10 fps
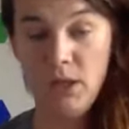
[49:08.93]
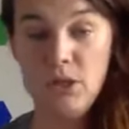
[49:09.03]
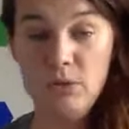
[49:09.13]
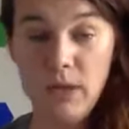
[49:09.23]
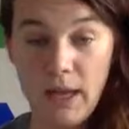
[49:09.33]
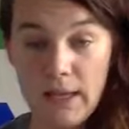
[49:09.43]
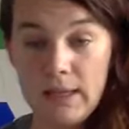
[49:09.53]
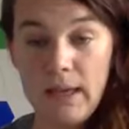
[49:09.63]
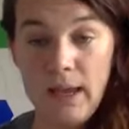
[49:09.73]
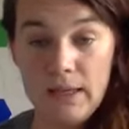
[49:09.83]
you
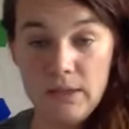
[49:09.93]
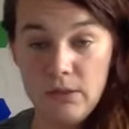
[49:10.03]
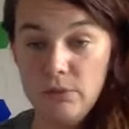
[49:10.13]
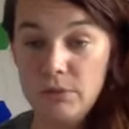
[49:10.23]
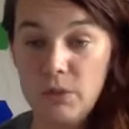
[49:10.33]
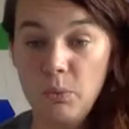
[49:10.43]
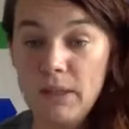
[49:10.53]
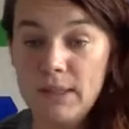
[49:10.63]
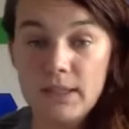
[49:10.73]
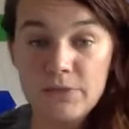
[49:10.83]
like and use the
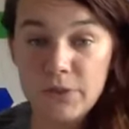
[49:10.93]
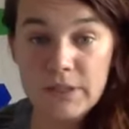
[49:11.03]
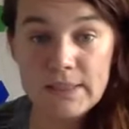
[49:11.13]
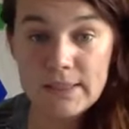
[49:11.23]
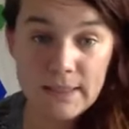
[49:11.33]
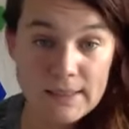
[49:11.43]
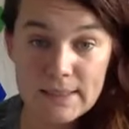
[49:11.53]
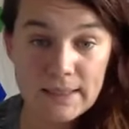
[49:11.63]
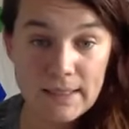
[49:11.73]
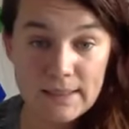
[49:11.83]
one that's for ins
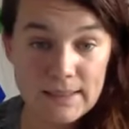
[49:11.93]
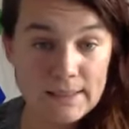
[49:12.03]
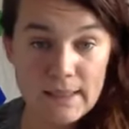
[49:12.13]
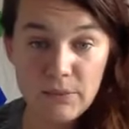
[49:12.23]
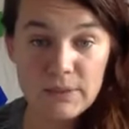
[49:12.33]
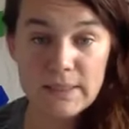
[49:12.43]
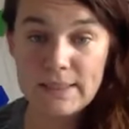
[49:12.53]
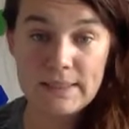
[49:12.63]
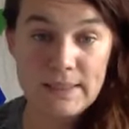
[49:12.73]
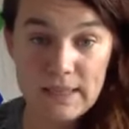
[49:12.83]
insulated, that's heat
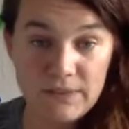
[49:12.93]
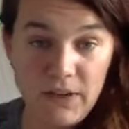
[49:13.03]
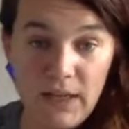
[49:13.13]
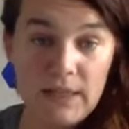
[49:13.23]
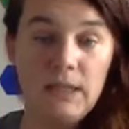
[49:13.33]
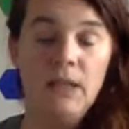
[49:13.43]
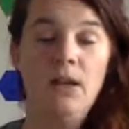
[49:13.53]
resistant, that's fine.